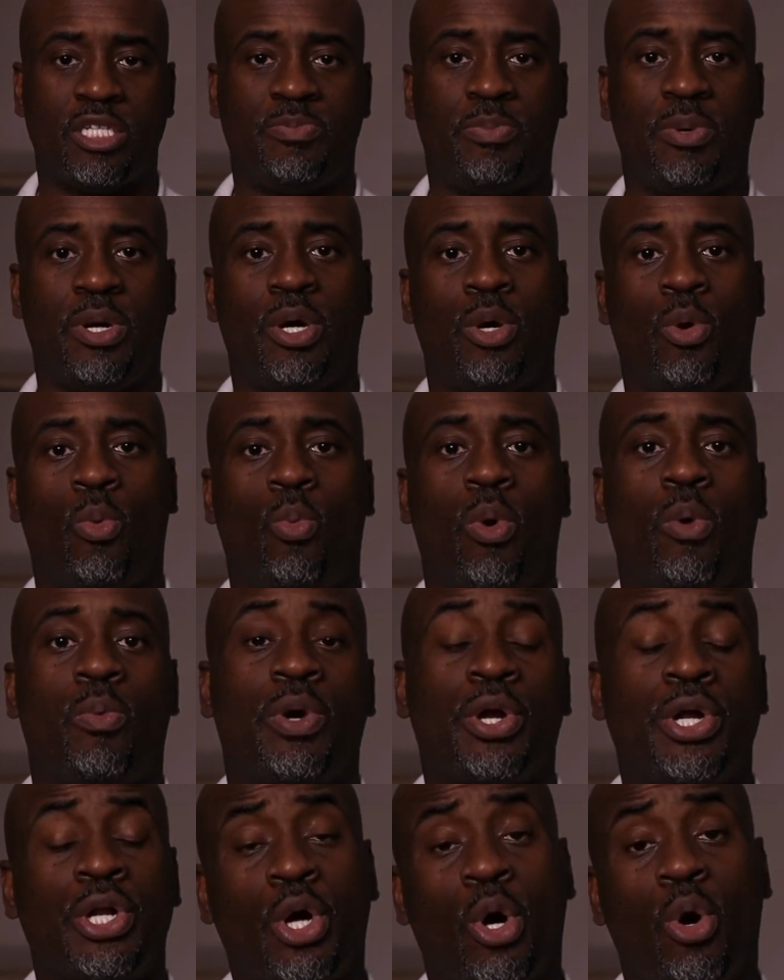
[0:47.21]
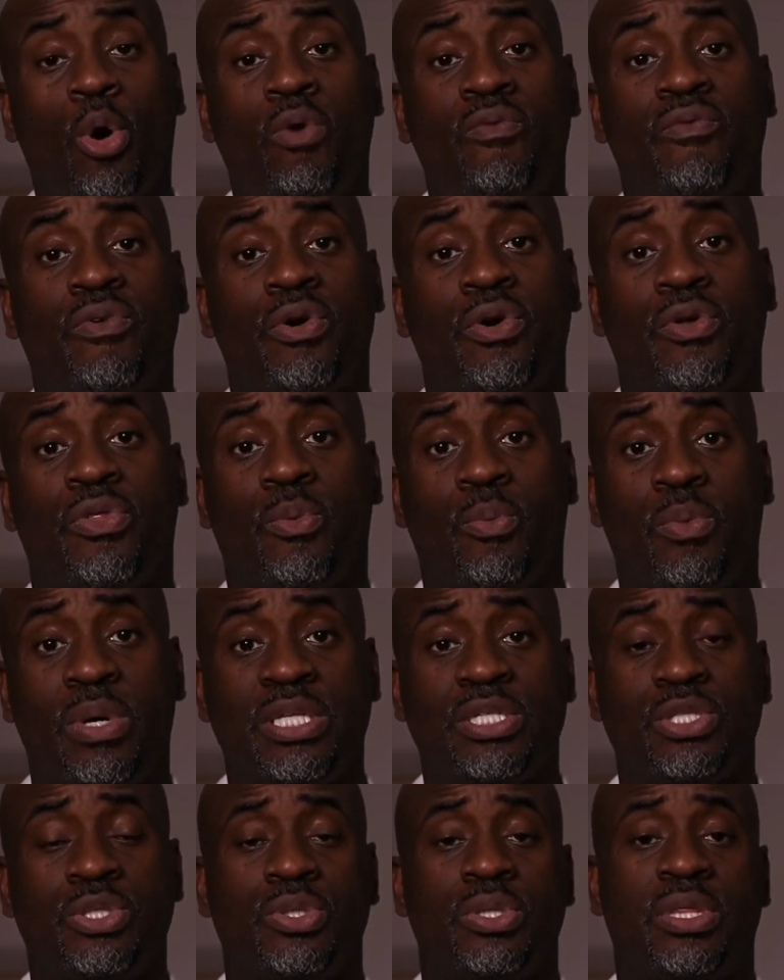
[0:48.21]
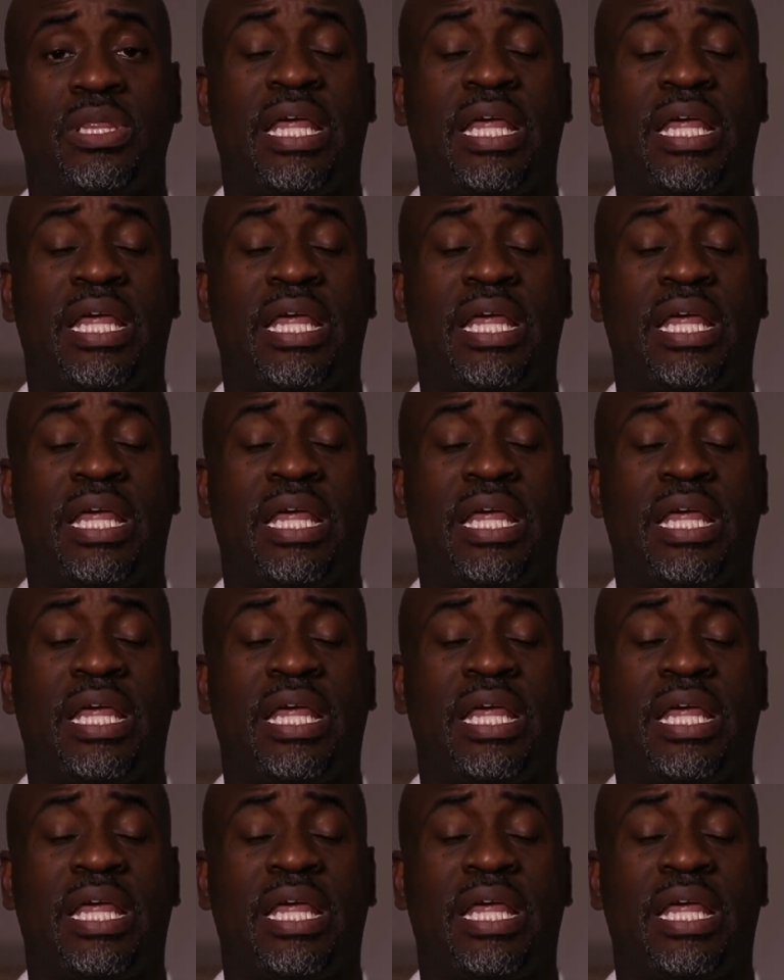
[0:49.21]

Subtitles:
but what we're gonna go over are the ones